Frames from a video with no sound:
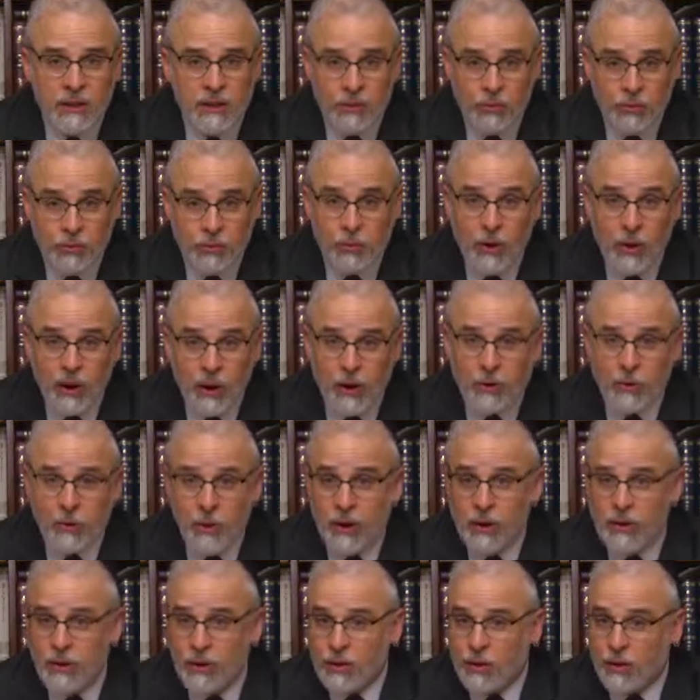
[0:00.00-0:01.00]
and
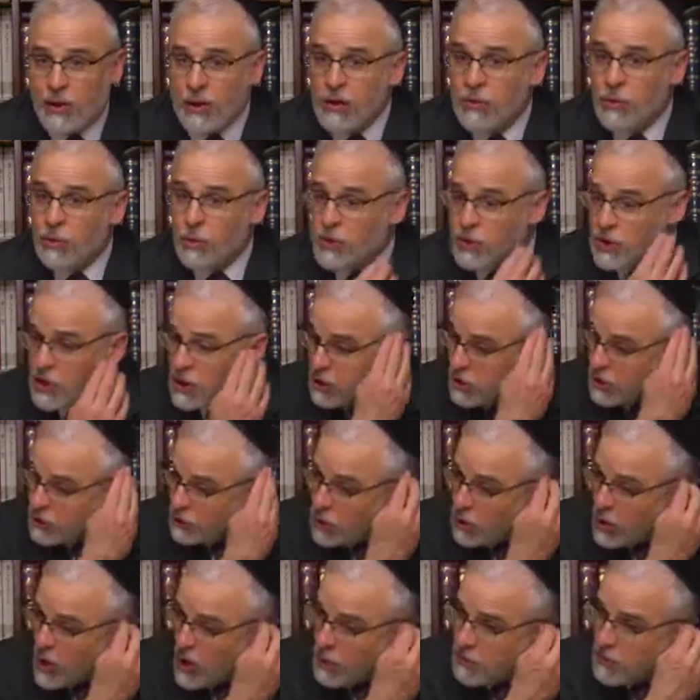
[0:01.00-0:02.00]
one of the things which he
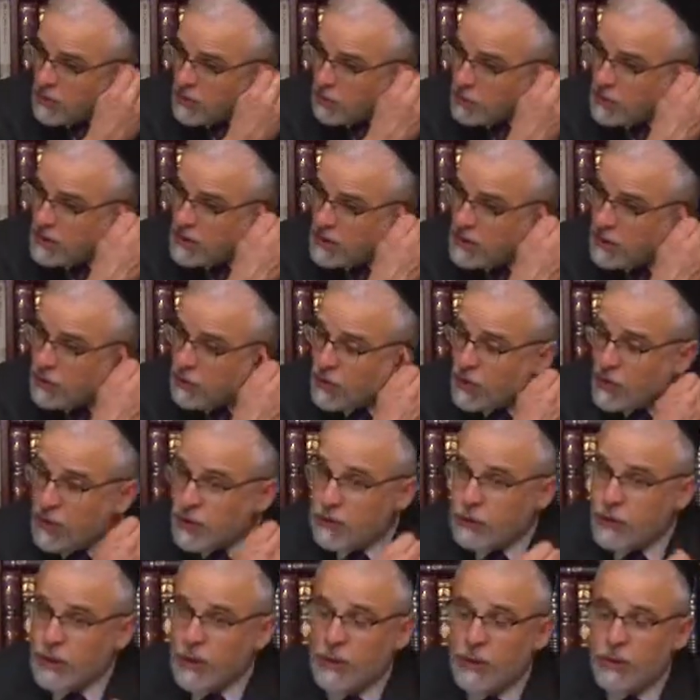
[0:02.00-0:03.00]
described as being
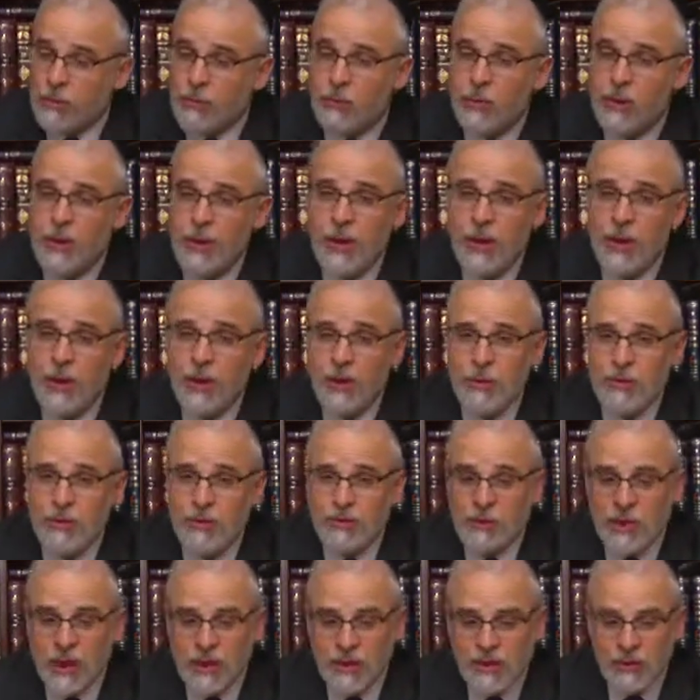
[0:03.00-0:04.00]
difficult for him,
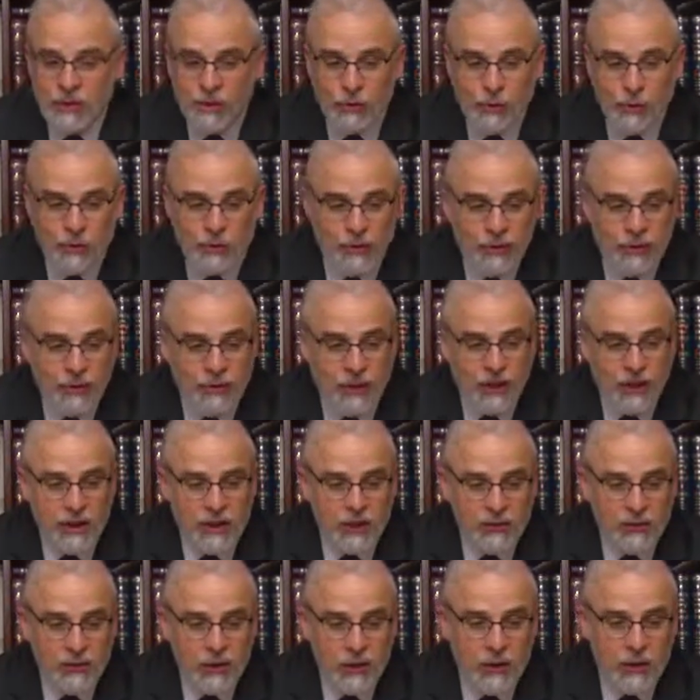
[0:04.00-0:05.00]
besides, of course, living in
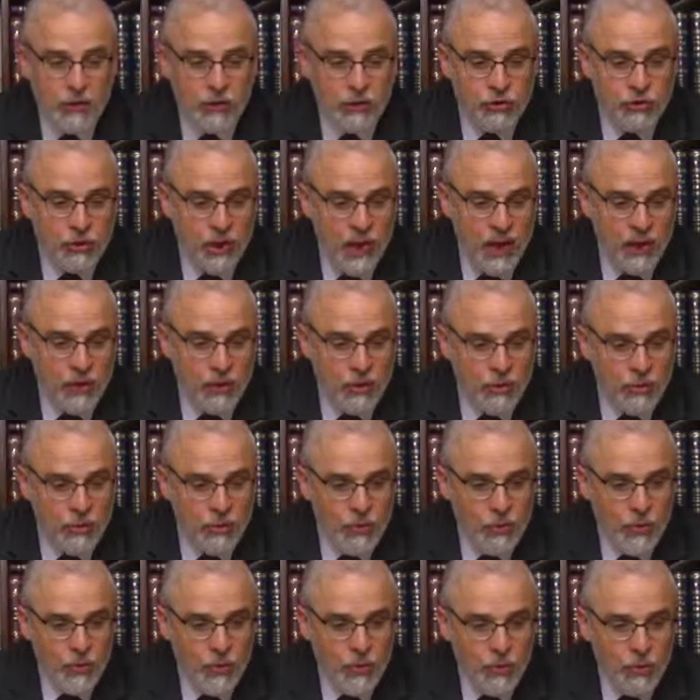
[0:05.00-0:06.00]
his father's shadow,
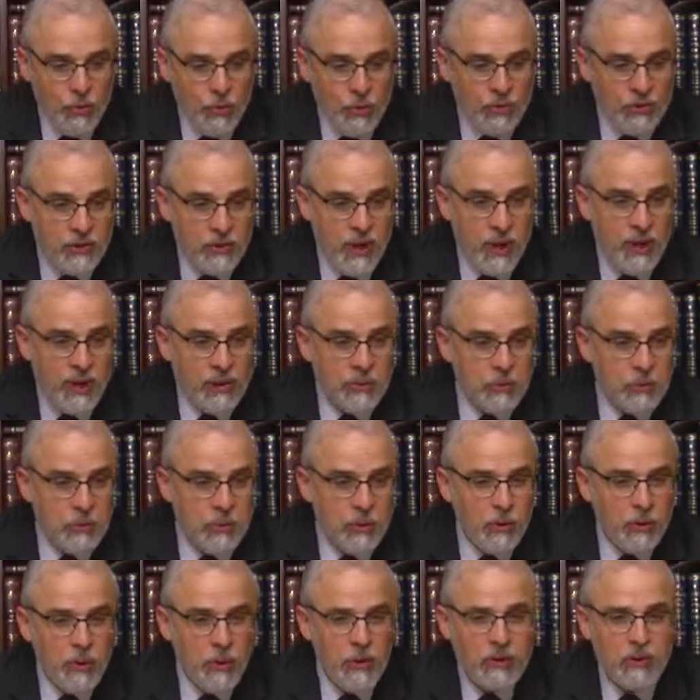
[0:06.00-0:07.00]
was that
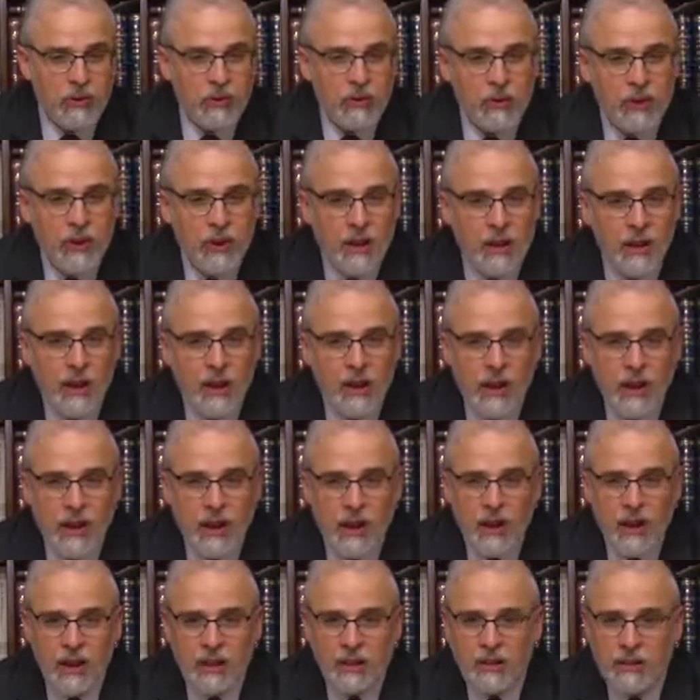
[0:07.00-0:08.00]
experience.
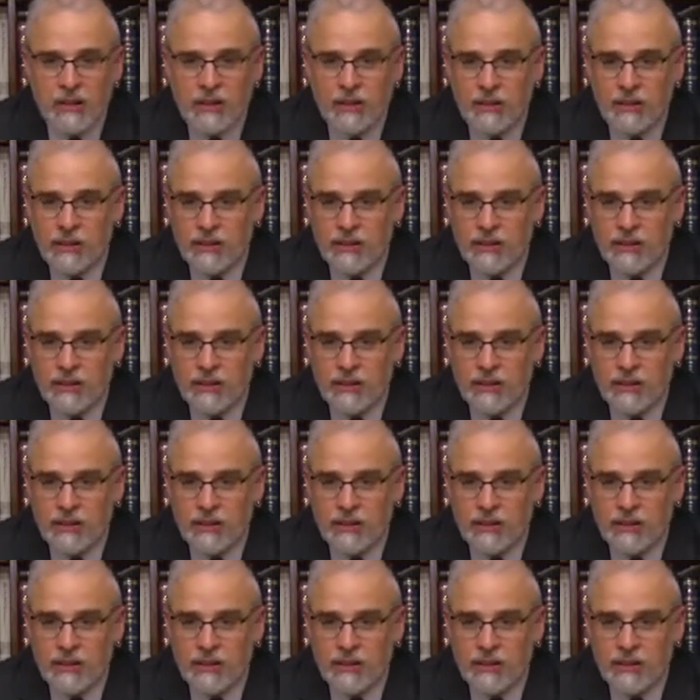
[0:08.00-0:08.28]
And